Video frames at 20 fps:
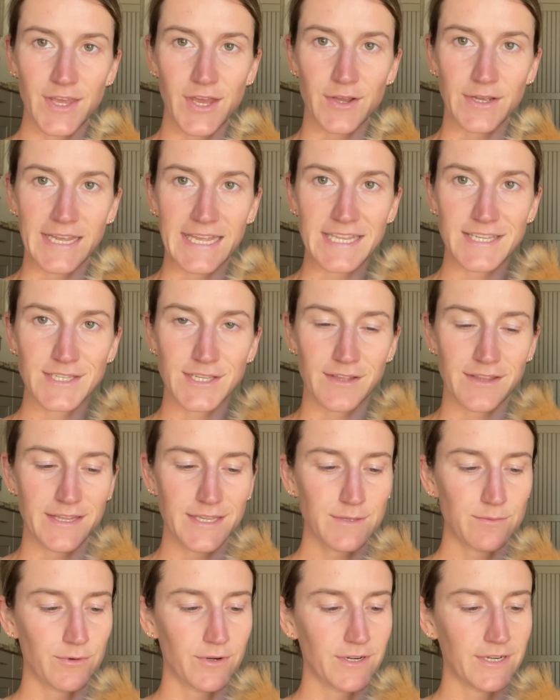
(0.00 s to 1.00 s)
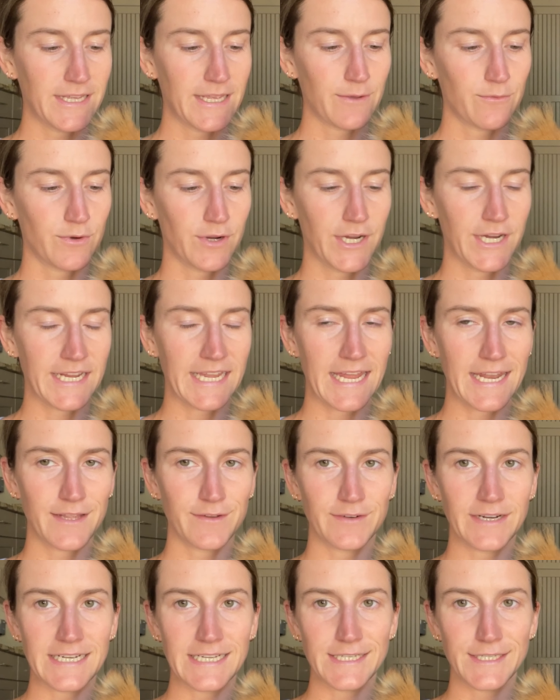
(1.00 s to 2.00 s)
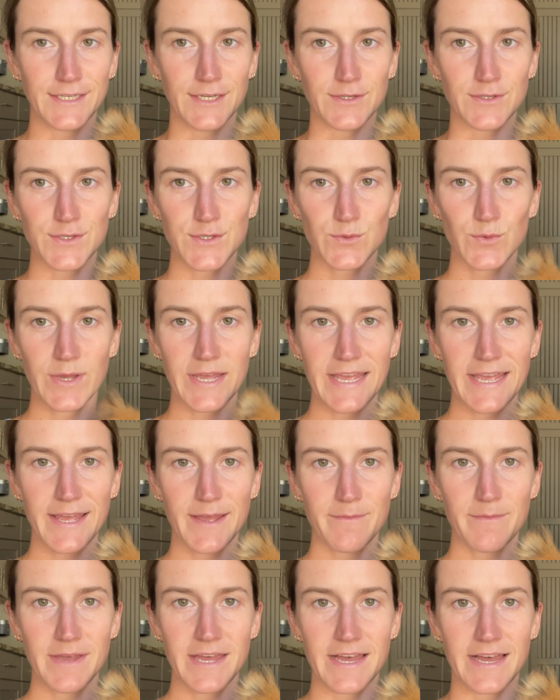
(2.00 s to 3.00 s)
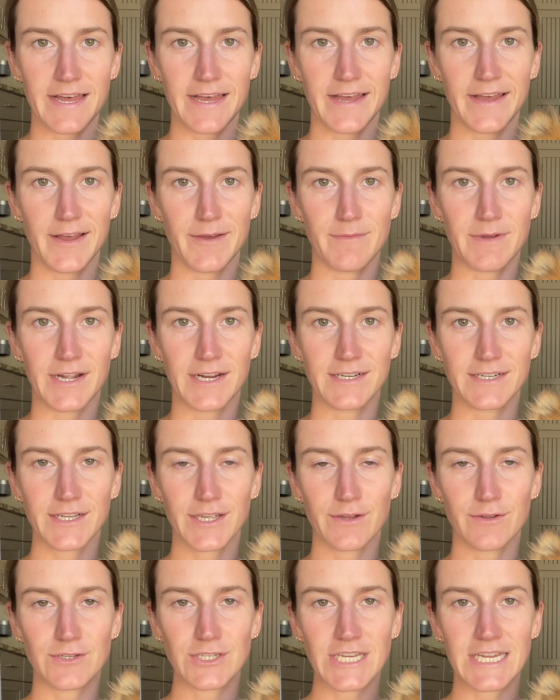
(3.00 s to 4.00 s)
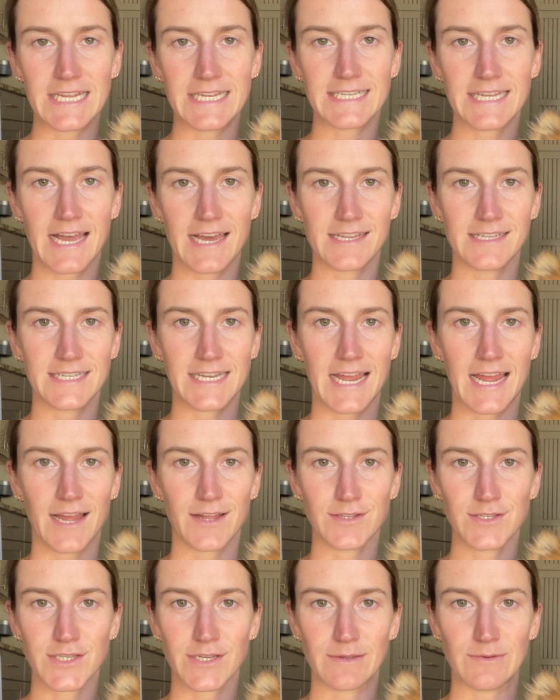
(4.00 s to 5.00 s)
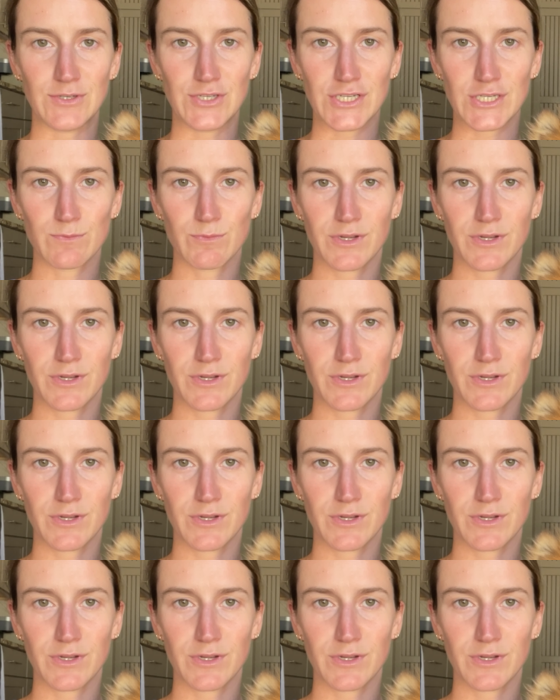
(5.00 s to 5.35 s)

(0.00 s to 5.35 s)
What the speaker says: Okay, so this morning we're getting ready to go swim. Our coach is out of town, so I'm just